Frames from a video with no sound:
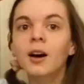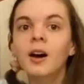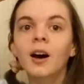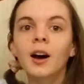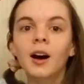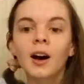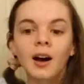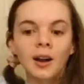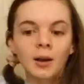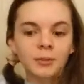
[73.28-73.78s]

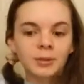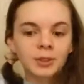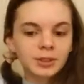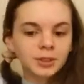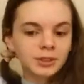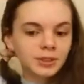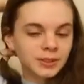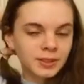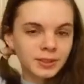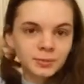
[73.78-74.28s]
And I'm just
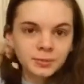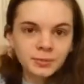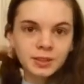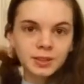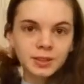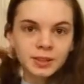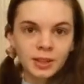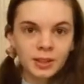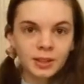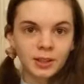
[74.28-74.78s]
going to simply
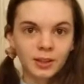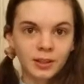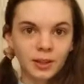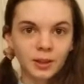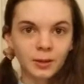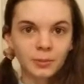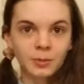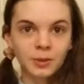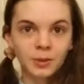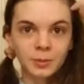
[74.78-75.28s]
take a
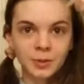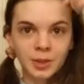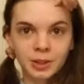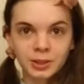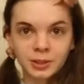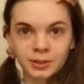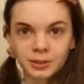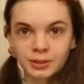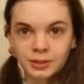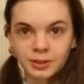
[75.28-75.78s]
comb to make
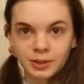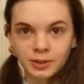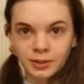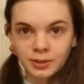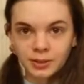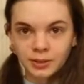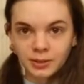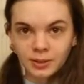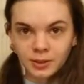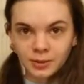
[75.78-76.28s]
sure that
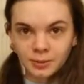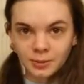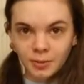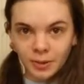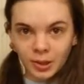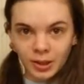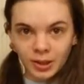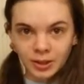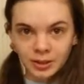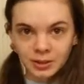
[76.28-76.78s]
the
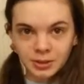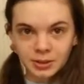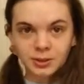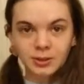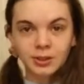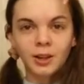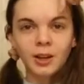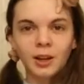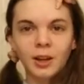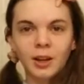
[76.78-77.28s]
part is
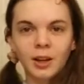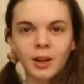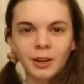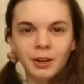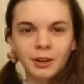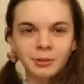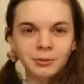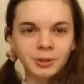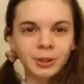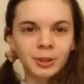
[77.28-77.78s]

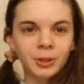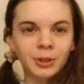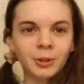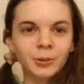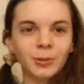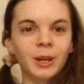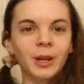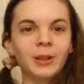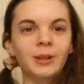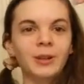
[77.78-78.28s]
straight all the
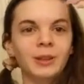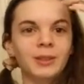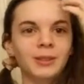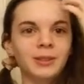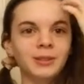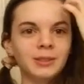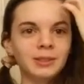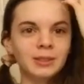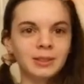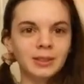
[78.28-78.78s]
way and that
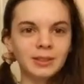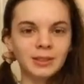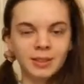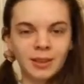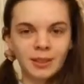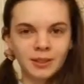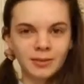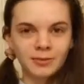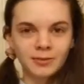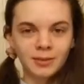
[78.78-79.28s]
there isn't
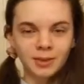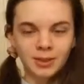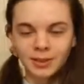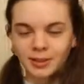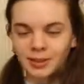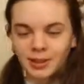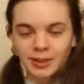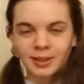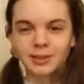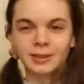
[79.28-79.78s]
like
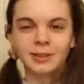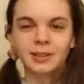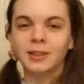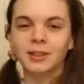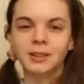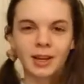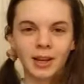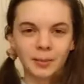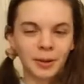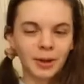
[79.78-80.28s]
a
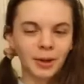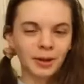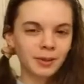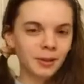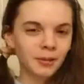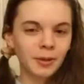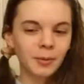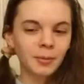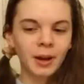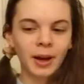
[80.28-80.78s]
zigzag part
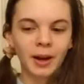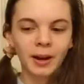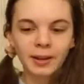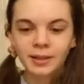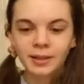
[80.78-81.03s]
going back.